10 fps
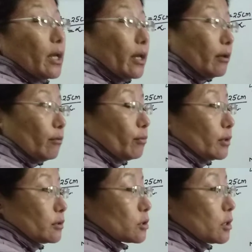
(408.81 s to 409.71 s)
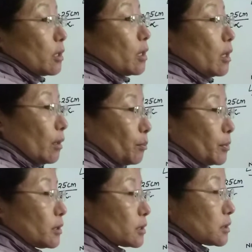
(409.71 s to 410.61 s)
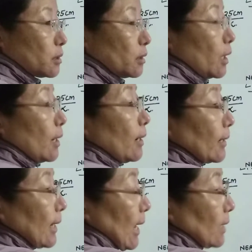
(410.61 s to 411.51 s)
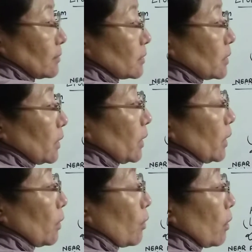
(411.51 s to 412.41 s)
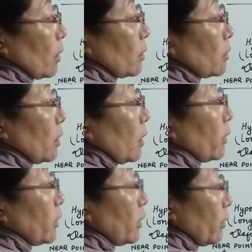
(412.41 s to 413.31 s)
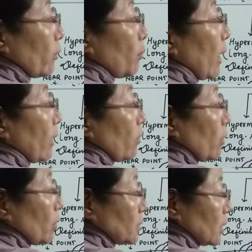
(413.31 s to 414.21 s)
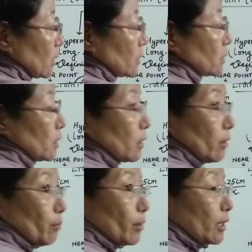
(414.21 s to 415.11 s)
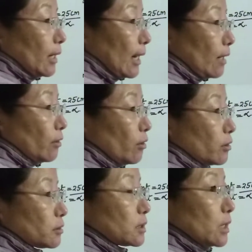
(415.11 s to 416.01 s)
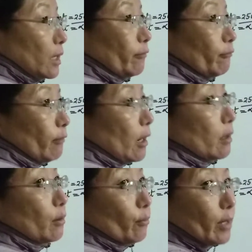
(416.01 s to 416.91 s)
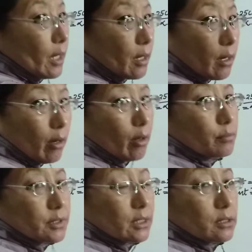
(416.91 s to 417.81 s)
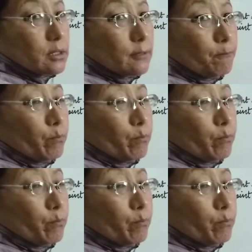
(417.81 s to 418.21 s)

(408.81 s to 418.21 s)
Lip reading: in which a person can see nearby objects but cannot see far away objects.